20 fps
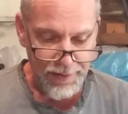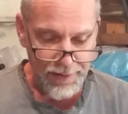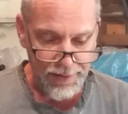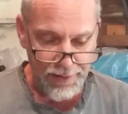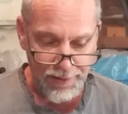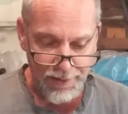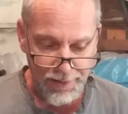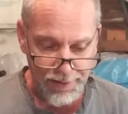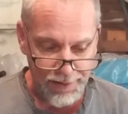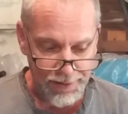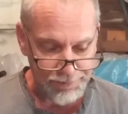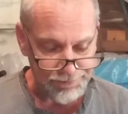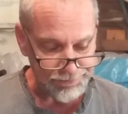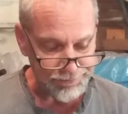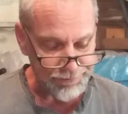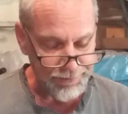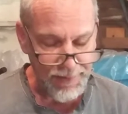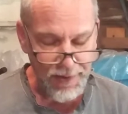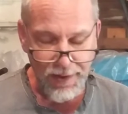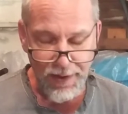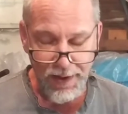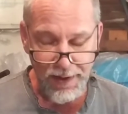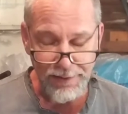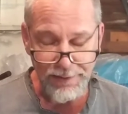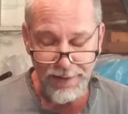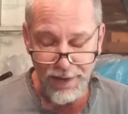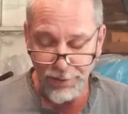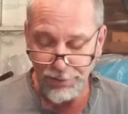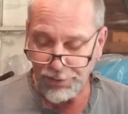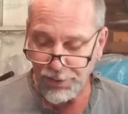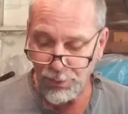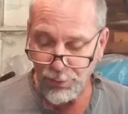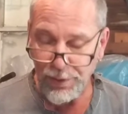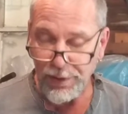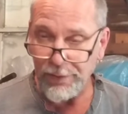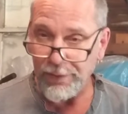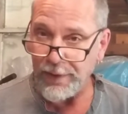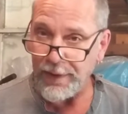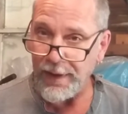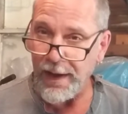I doubt that we
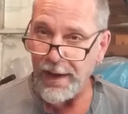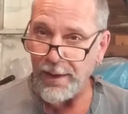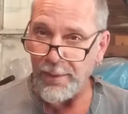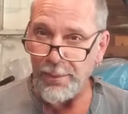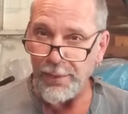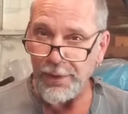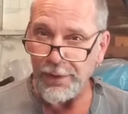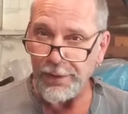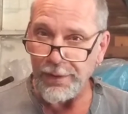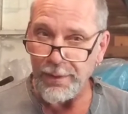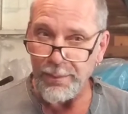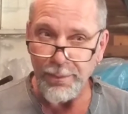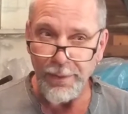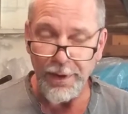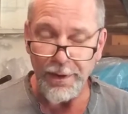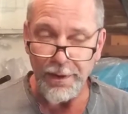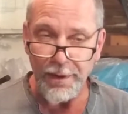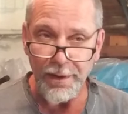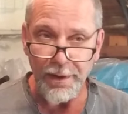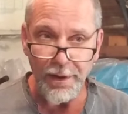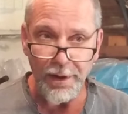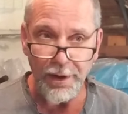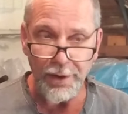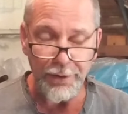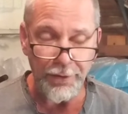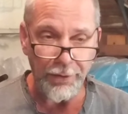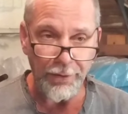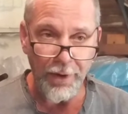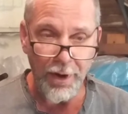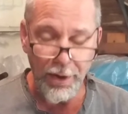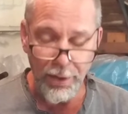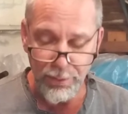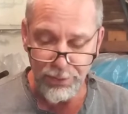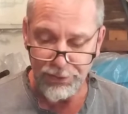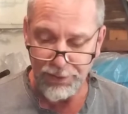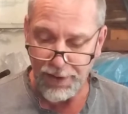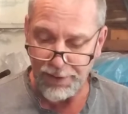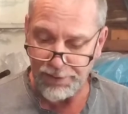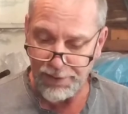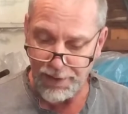even had 1 million men under arms
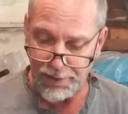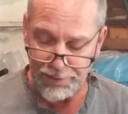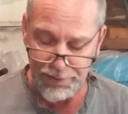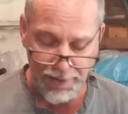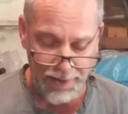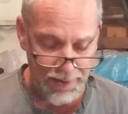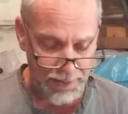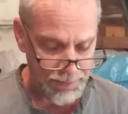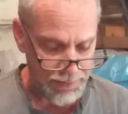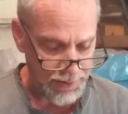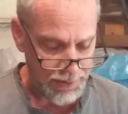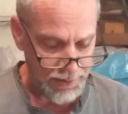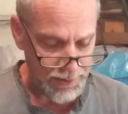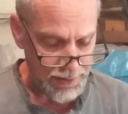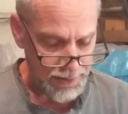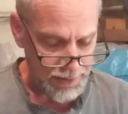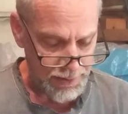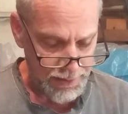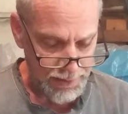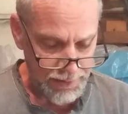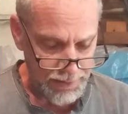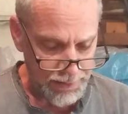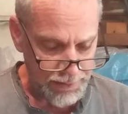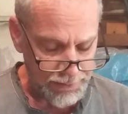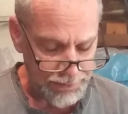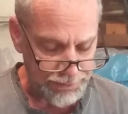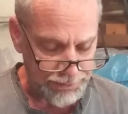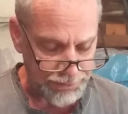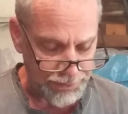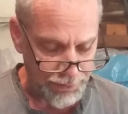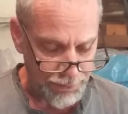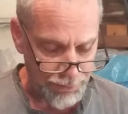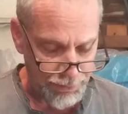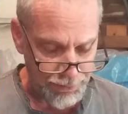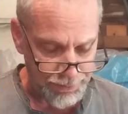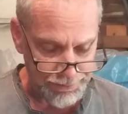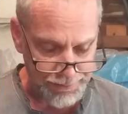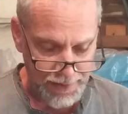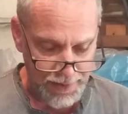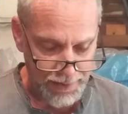at that time. So
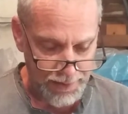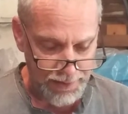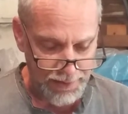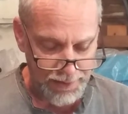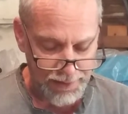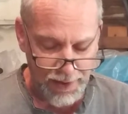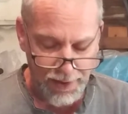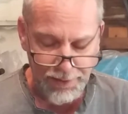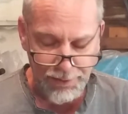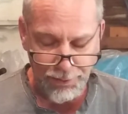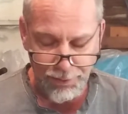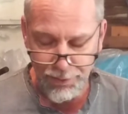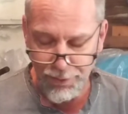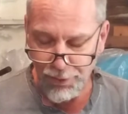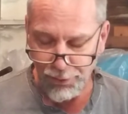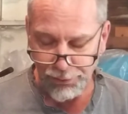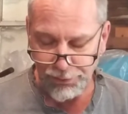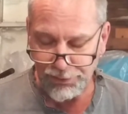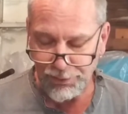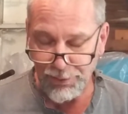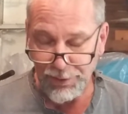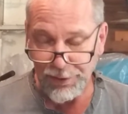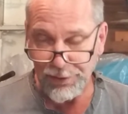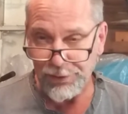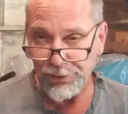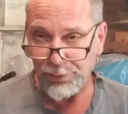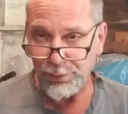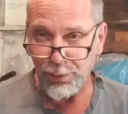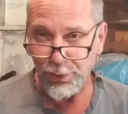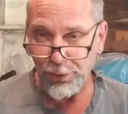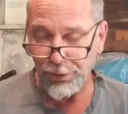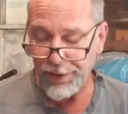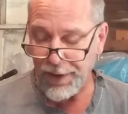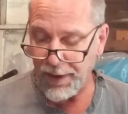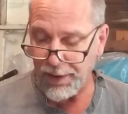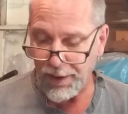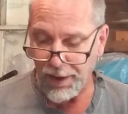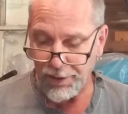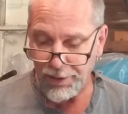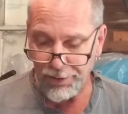I don't know. Somebody just pulled
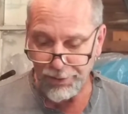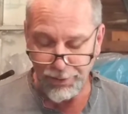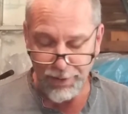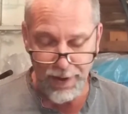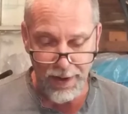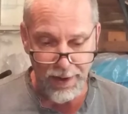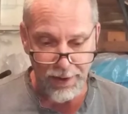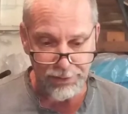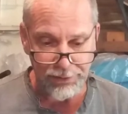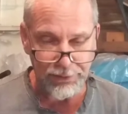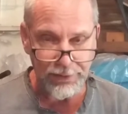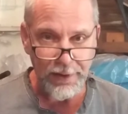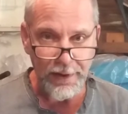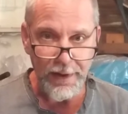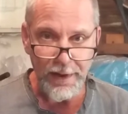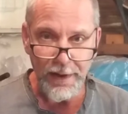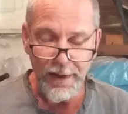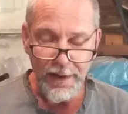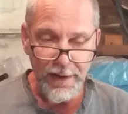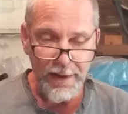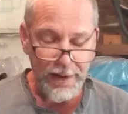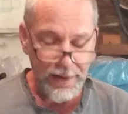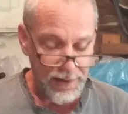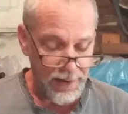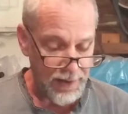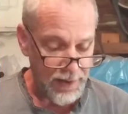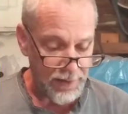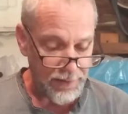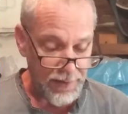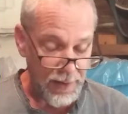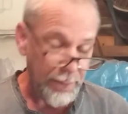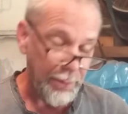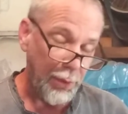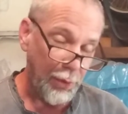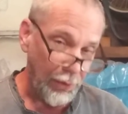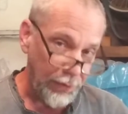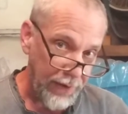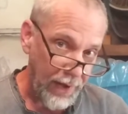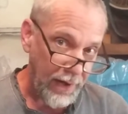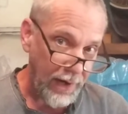that out of their ass, and they
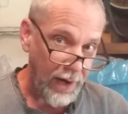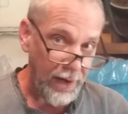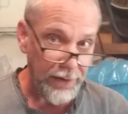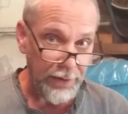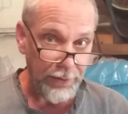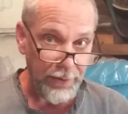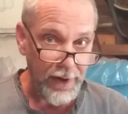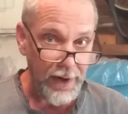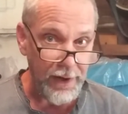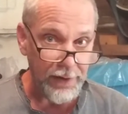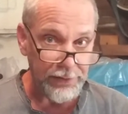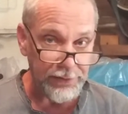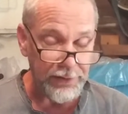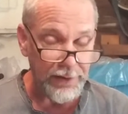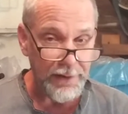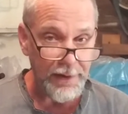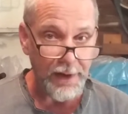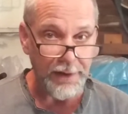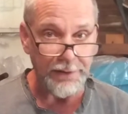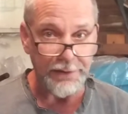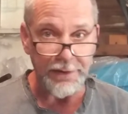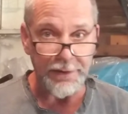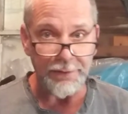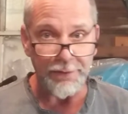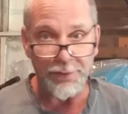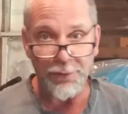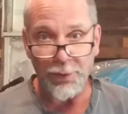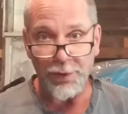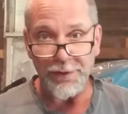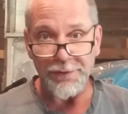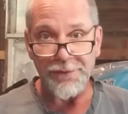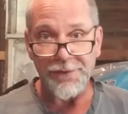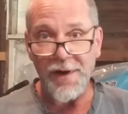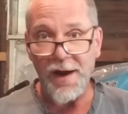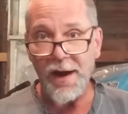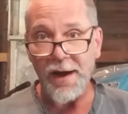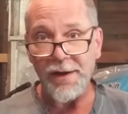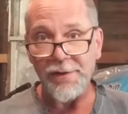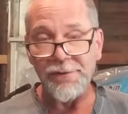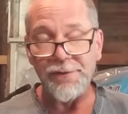pulled that out of their ass in
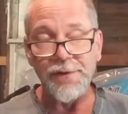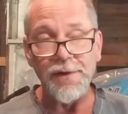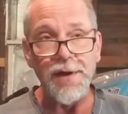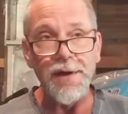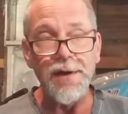1945.